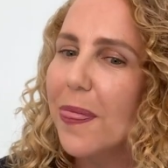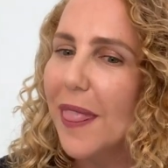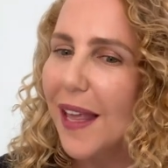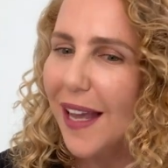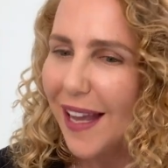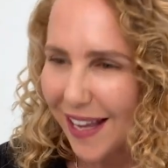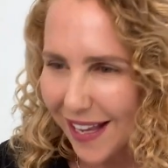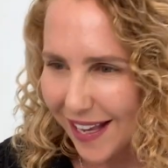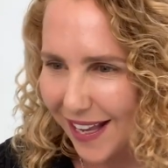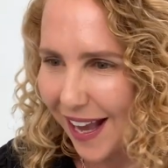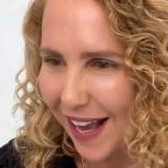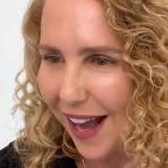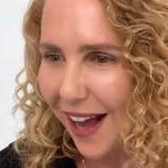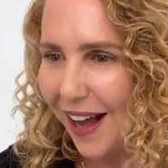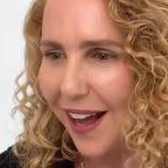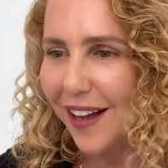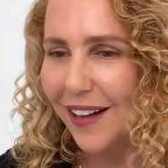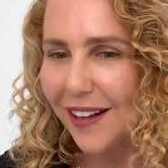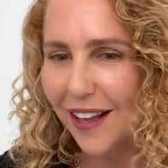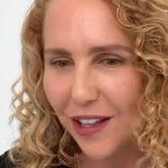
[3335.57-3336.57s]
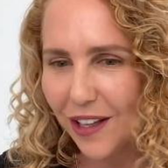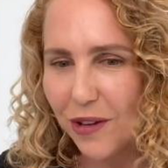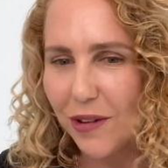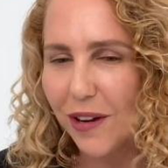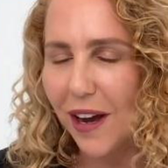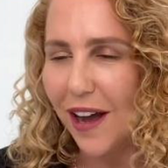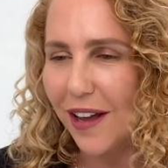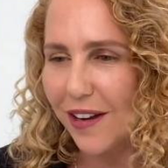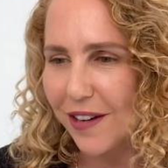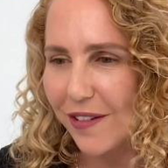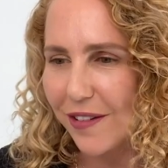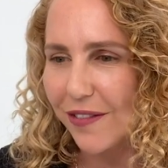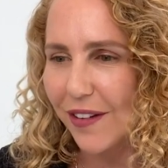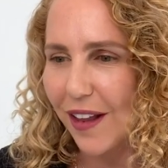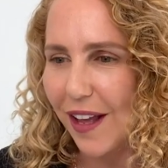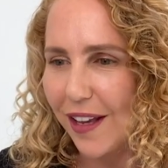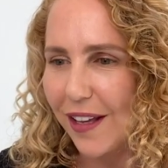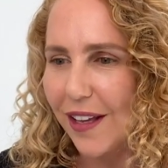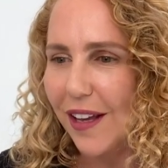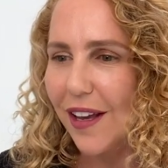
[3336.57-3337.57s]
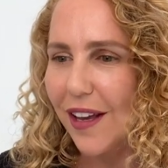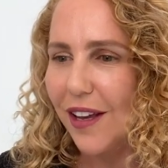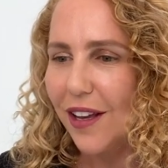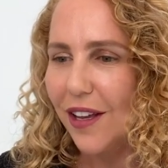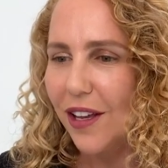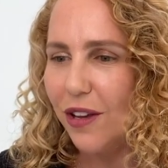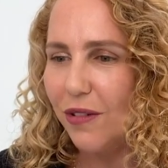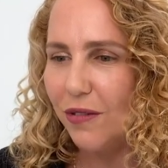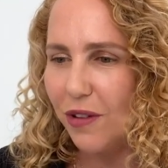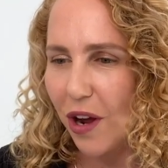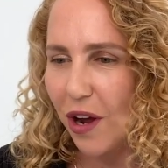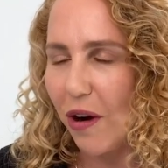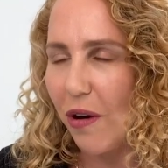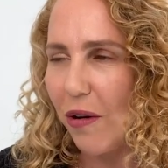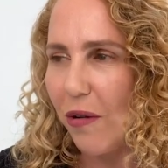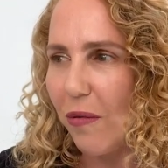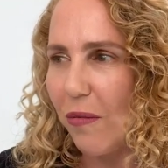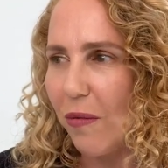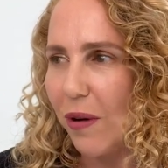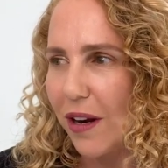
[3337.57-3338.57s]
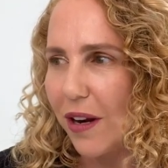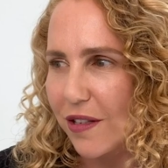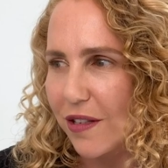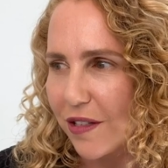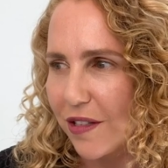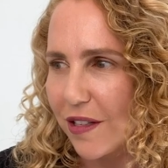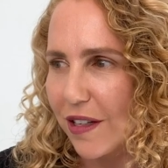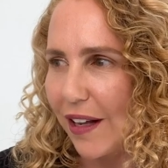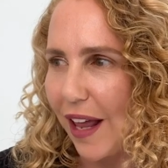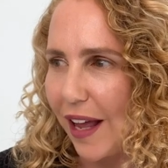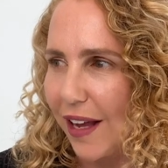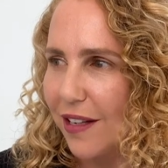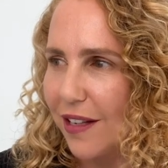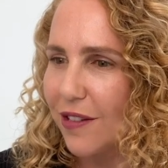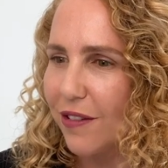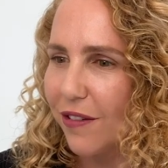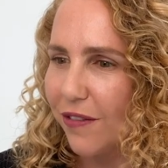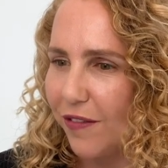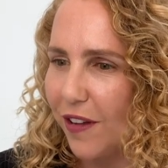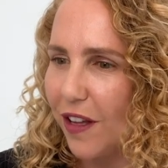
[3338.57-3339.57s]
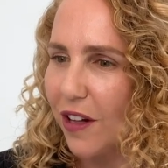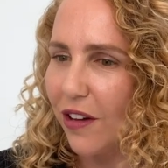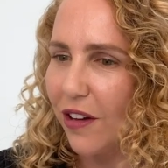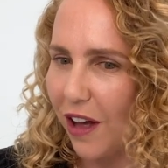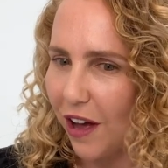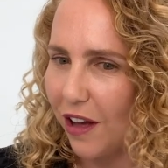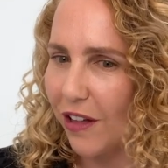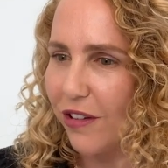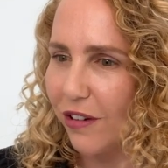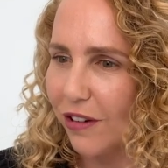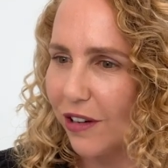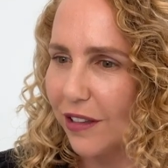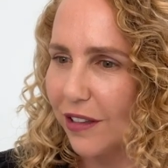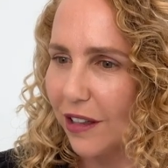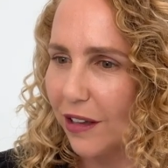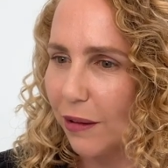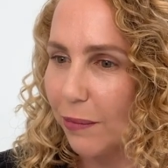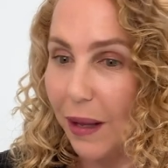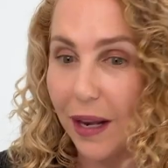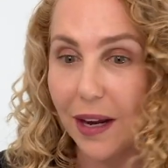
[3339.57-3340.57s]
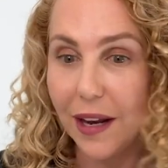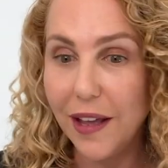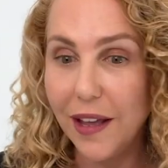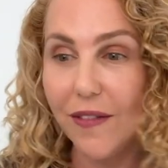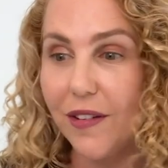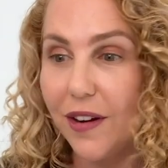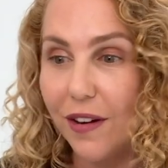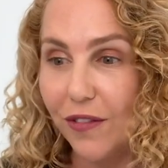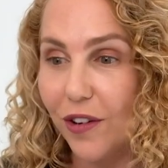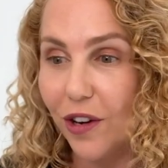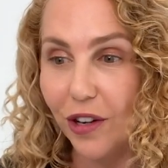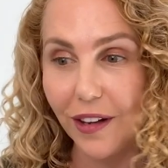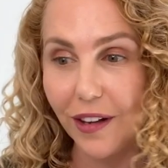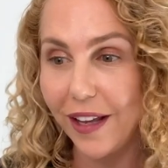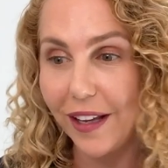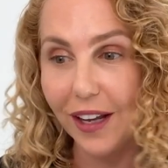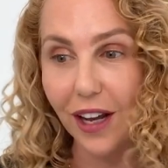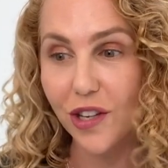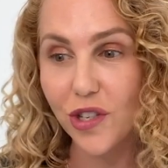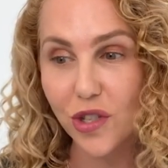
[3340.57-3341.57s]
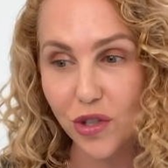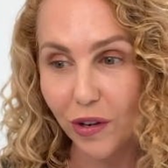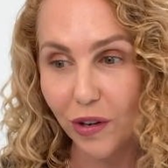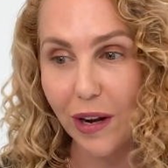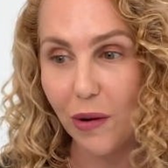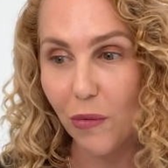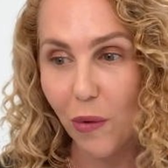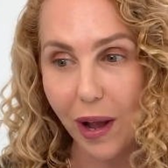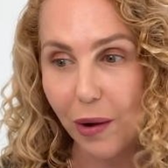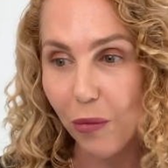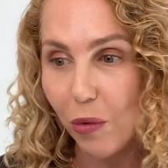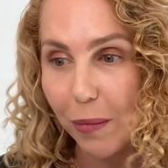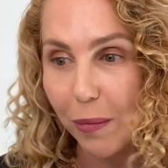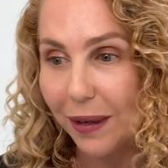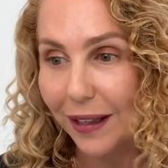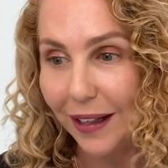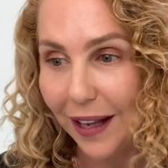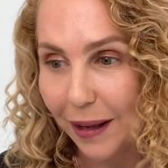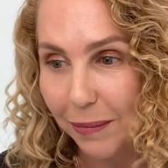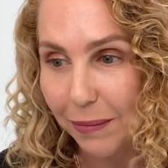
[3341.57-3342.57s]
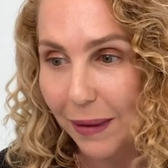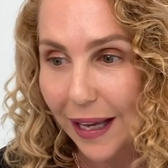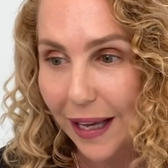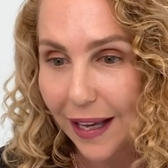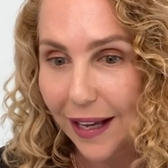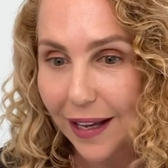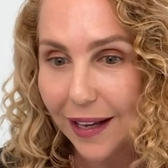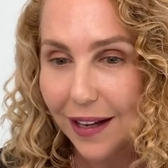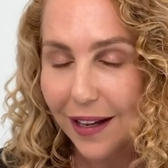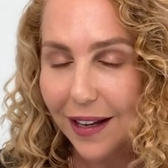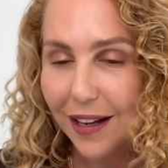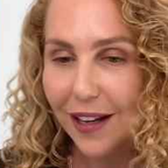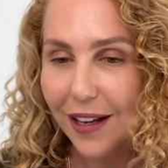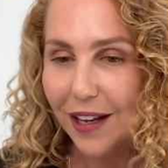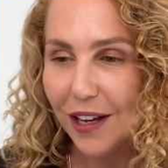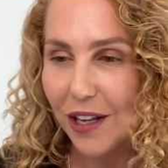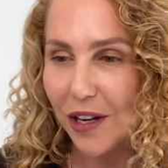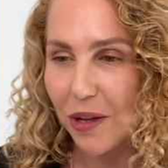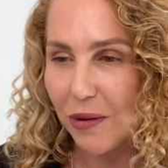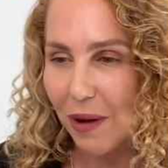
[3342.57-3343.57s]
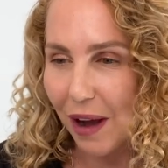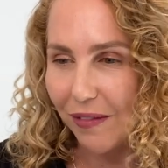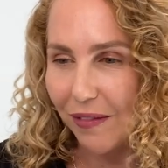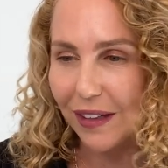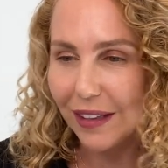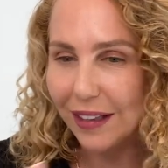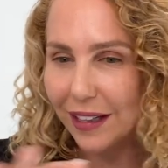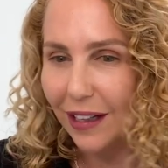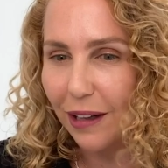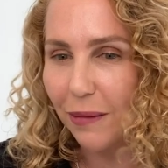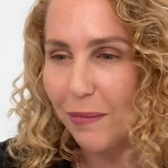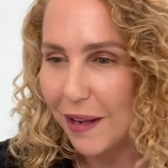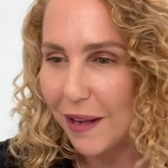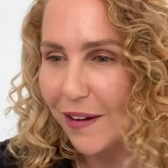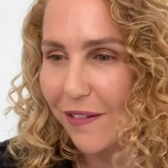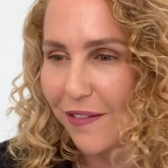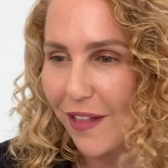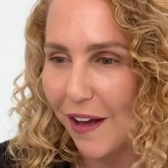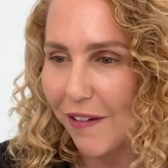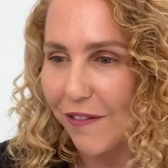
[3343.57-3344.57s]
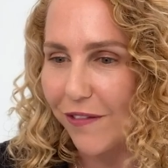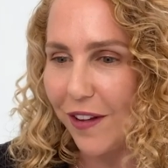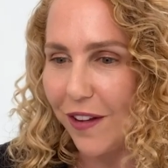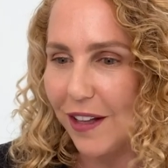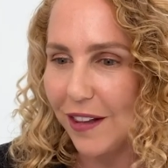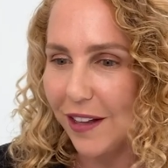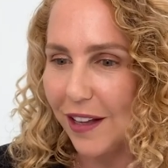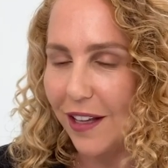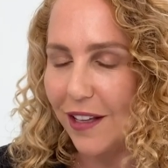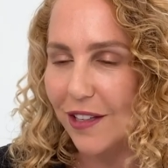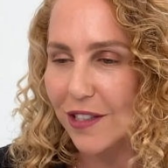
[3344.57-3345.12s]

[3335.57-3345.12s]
Yeah. Like you kind of like, you know what it's like to feel other a little bit, even if you're like a straight white woman like me, you know, you have a little bit of that feeling.